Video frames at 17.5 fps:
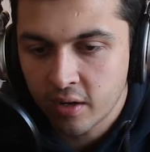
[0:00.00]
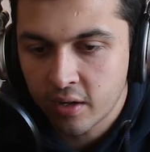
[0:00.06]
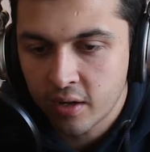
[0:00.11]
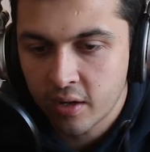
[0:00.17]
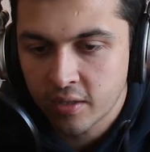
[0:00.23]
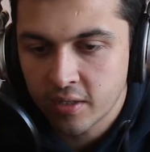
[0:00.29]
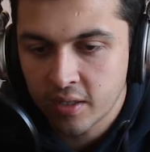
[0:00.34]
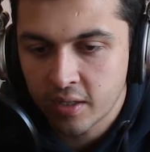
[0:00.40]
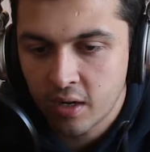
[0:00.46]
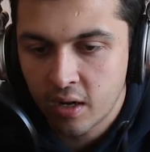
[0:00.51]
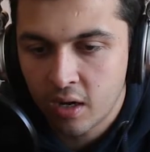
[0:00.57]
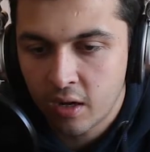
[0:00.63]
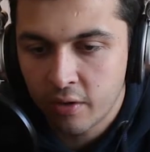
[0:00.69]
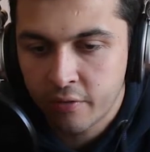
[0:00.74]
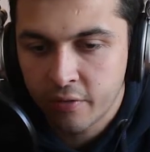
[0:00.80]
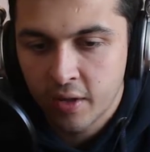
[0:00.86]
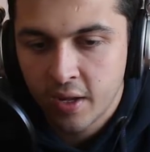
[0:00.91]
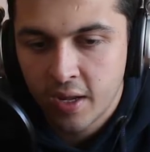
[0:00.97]
of cut it in
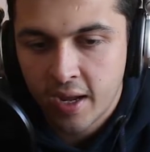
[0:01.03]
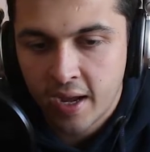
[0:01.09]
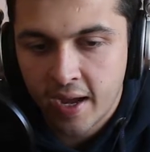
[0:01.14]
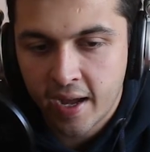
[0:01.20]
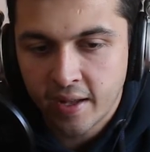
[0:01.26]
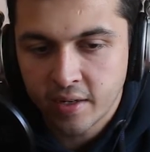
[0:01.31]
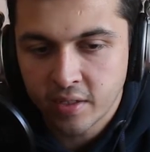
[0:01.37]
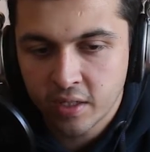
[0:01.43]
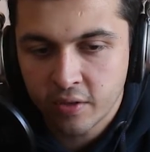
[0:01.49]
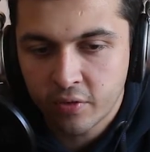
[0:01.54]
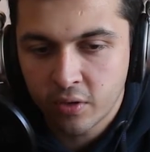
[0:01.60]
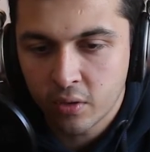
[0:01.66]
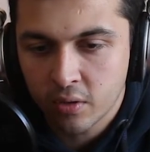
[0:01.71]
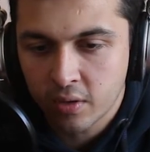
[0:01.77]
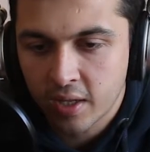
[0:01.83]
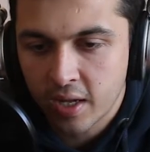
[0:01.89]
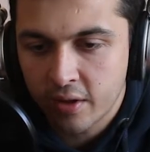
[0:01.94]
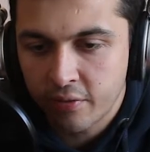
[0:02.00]
half, and if you're
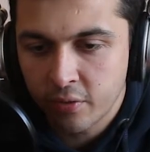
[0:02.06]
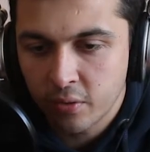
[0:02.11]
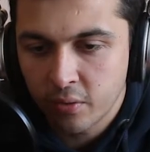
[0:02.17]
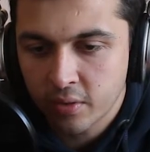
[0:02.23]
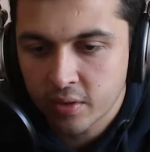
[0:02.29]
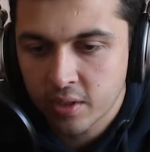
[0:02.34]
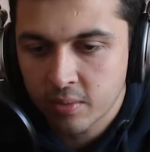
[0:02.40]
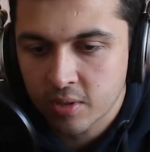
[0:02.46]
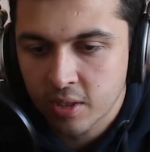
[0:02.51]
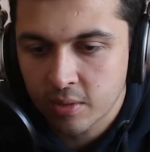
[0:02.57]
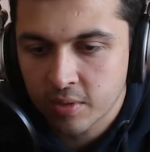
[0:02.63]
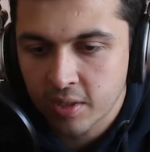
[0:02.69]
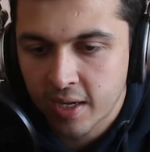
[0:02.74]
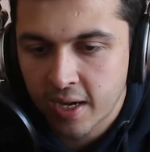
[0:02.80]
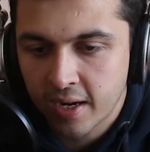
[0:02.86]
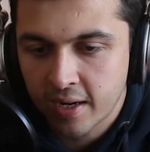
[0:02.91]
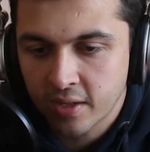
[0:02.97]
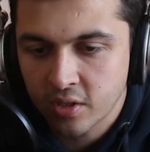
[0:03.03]
not careful, sometimes it
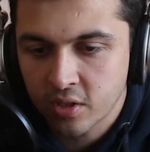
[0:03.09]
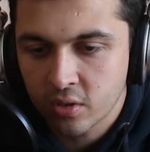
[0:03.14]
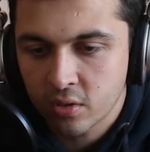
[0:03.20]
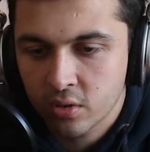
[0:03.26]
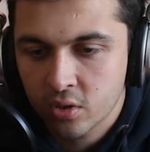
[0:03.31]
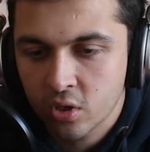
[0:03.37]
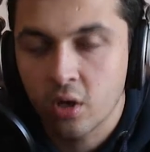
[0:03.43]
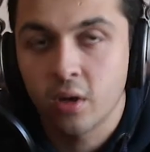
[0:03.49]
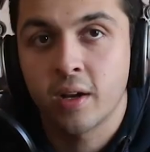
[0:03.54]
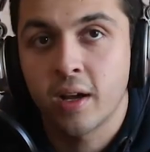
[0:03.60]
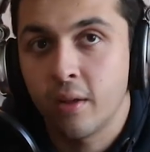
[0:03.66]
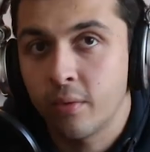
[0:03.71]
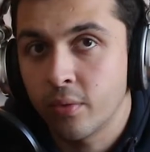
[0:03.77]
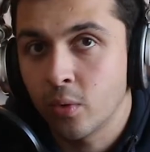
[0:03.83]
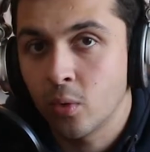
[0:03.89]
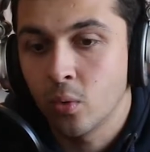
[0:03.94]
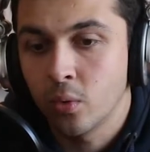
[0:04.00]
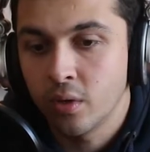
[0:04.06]
can actually chunk out
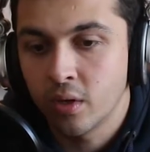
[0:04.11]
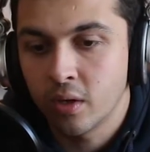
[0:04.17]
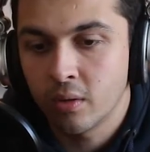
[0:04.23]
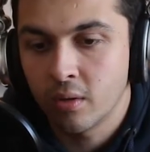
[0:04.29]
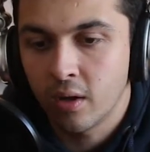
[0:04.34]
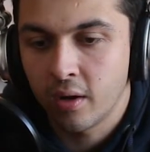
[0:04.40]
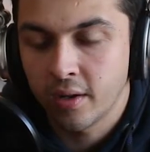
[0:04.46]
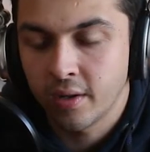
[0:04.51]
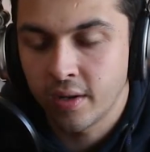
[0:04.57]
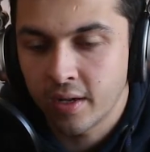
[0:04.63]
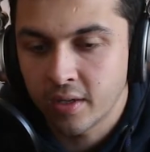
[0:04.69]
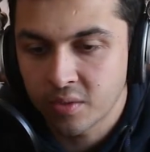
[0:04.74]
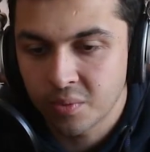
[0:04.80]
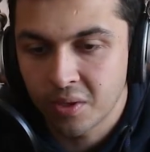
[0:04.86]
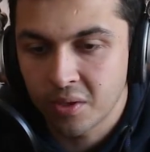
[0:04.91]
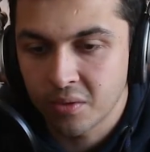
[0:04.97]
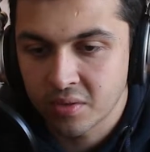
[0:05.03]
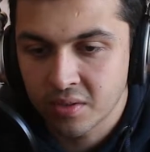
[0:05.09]
the audio line
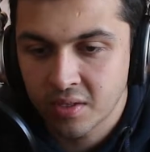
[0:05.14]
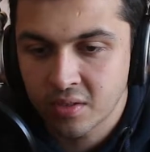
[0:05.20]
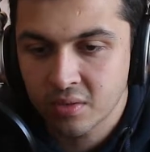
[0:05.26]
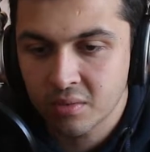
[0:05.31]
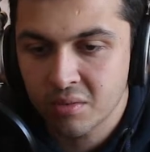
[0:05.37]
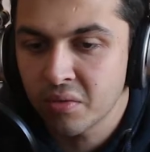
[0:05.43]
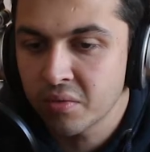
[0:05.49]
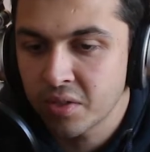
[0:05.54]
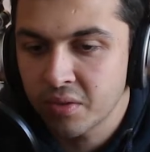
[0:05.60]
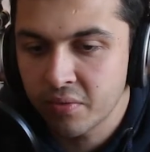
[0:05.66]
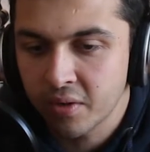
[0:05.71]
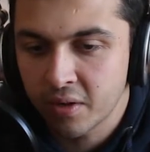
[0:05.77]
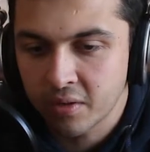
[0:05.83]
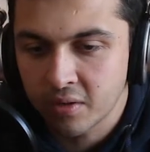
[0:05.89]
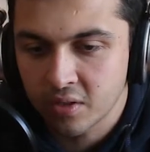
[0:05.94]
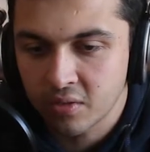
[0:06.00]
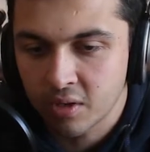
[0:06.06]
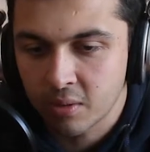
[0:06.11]
as well. So that's obviously
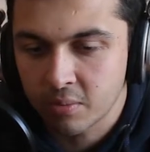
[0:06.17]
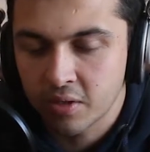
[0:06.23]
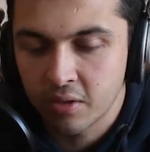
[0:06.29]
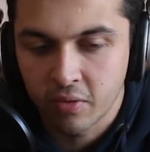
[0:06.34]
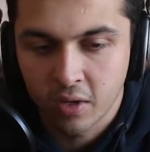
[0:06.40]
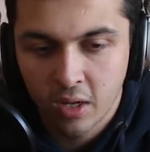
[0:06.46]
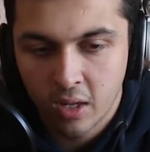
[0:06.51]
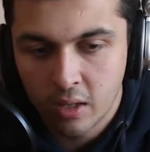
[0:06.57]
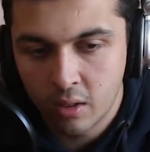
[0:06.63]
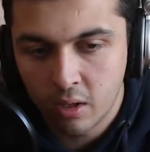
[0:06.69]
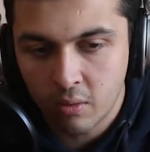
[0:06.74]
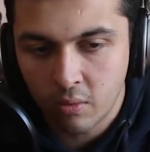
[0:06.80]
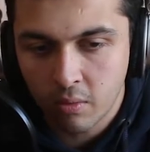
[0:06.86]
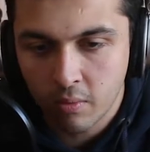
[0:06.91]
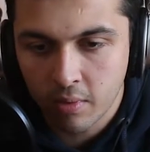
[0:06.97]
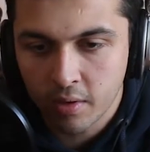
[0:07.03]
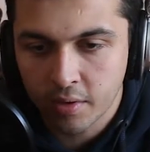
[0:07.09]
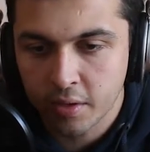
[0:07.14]
very disruptive, not
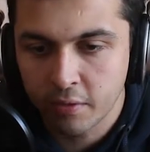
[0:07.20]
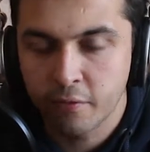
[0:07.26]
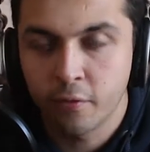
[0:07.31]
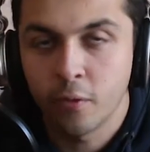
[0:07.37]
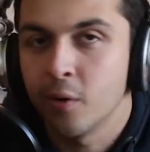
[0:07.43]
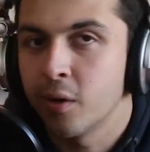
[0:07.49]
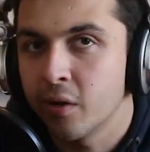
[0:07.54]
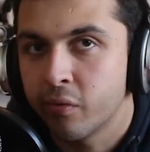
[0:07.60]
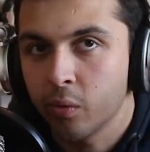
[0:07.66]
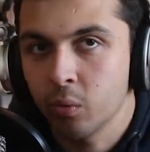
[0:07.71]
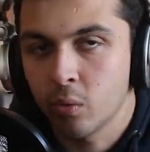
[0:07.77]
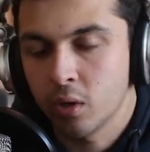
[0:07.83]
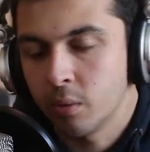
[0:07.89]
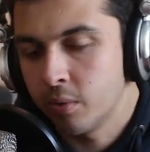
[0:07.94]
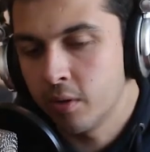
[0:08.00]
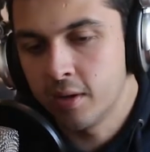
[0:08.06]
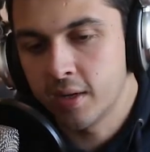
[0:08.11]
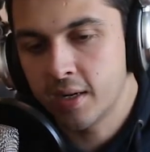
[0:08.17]
what we're looking for if we want
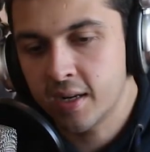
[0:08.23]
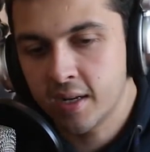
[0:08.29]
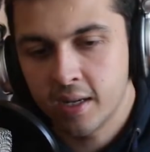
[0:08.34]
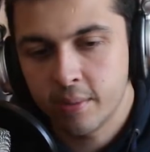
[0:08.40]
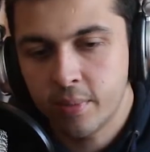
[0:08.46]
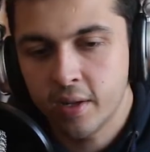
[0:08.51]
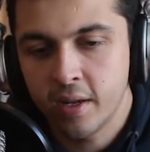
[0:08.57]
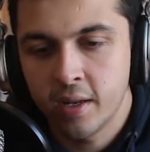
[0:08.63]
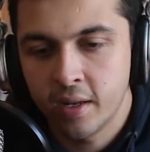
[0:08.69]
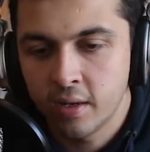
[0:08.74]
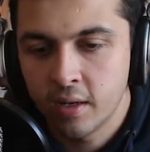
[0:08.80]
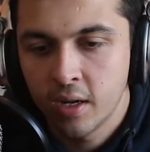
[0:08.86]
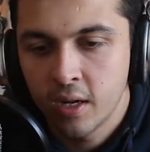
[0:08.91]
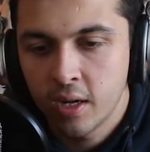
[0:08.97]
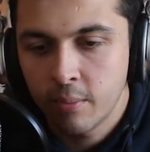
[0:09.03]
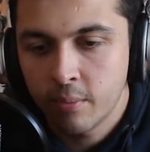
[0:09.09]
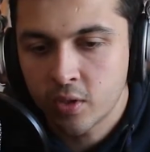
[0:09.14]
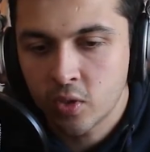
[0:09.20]
to put a clip in
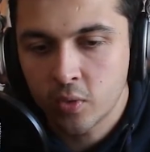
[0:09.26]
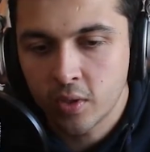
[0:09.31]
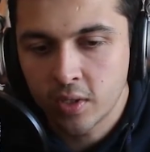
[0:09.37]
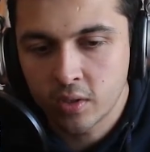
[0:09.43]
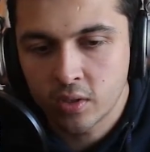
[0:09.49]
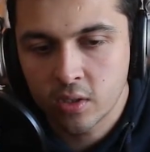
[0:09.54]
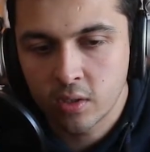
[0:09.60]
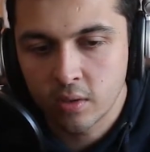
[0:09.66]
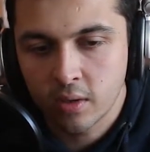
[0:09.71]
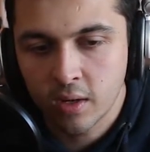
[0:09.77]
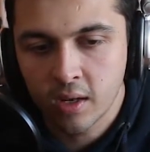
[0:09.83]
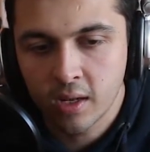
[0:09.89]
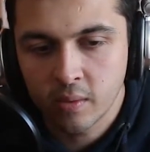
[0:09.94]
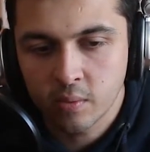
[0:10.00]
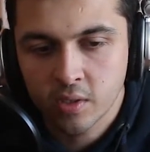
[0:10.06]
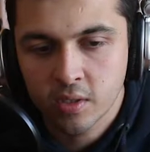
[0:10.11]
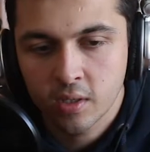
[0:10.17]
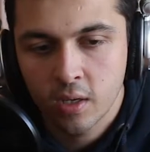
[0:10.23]
between two
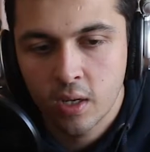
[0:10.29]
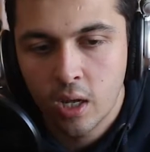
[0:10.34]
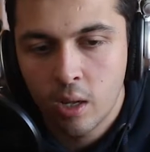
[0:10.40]
clips.